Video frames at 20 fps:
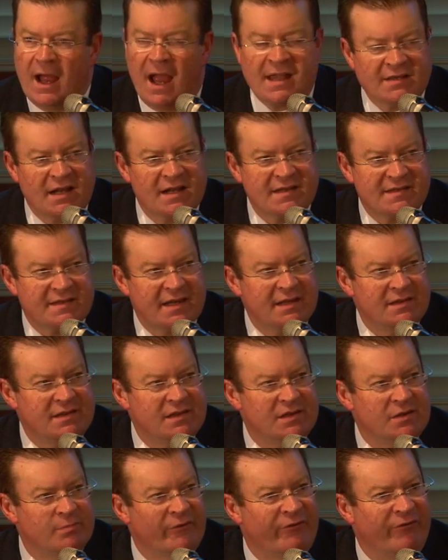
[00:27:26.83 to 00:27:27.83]
As I said
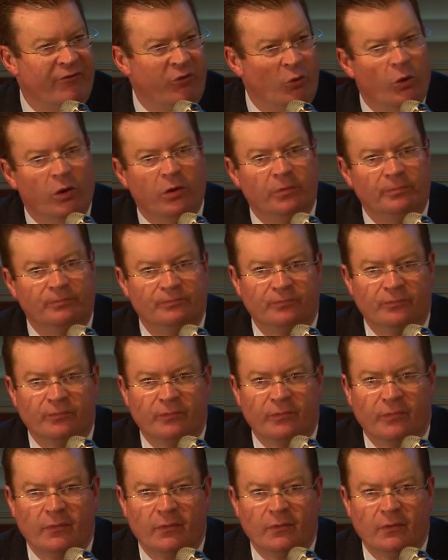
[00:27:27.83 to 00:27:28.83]
to you before,
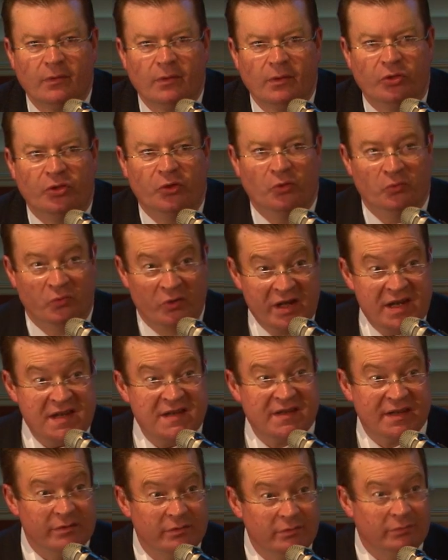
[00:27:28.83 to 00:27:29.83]
the
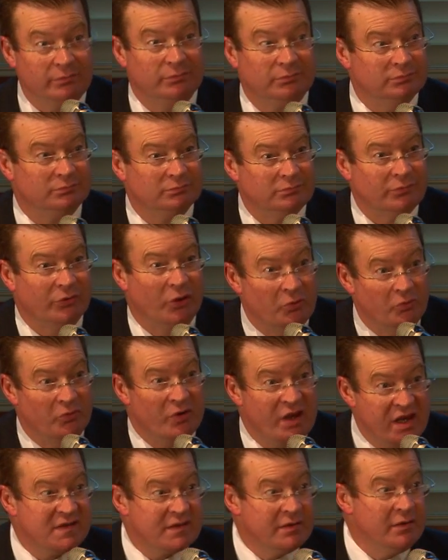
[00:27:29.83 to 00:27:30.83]
reason
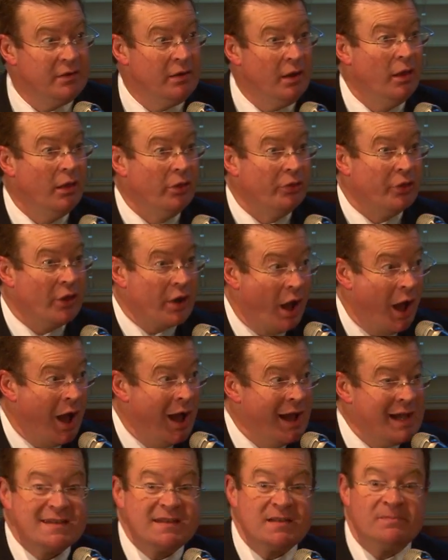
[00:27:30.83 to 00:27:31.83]
that
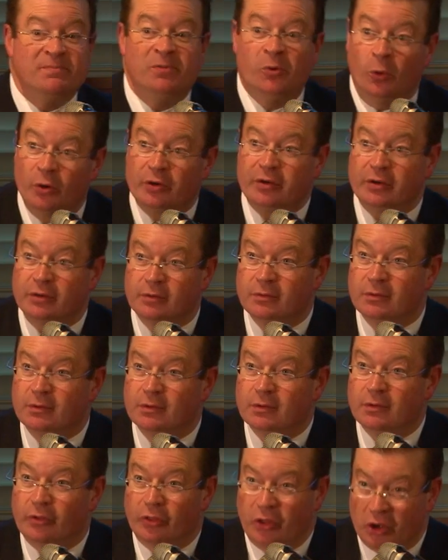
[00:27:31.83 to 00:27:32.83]
I support
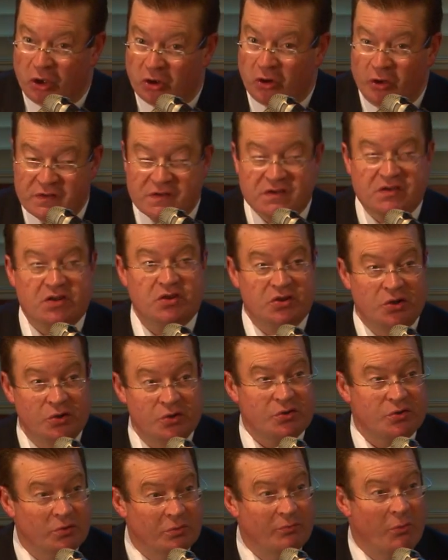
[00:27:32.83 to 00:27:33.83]
the
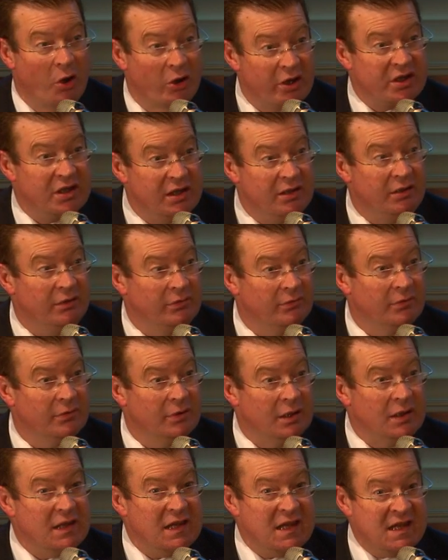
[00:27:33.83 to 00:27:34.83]
constitutional monarchy
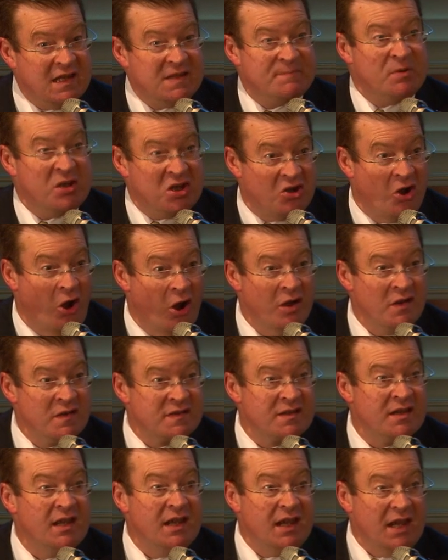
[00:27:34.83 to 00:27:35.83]
is
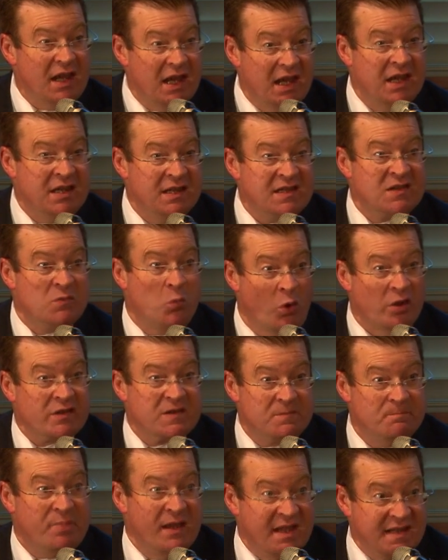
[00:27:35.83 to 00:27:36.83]
because it is
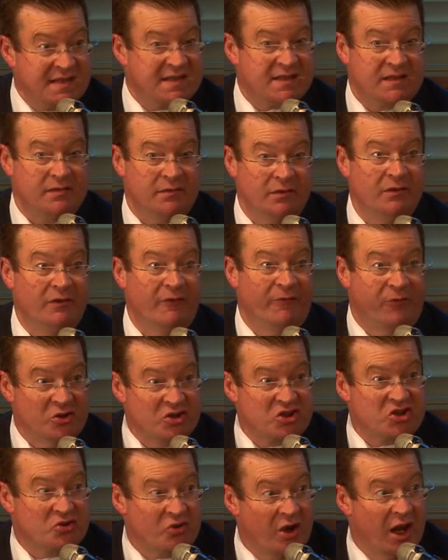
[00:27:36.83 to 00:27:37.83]
what's best for
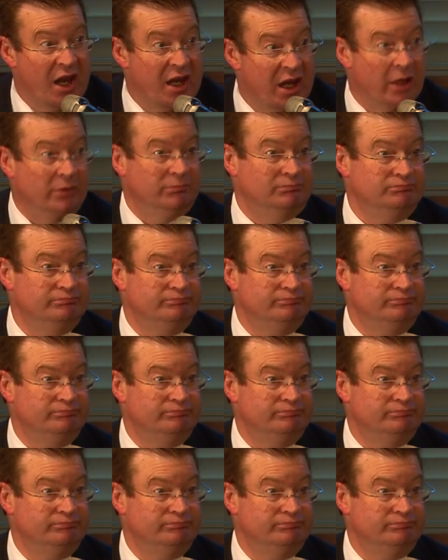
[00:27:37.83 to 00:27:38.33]
Australia.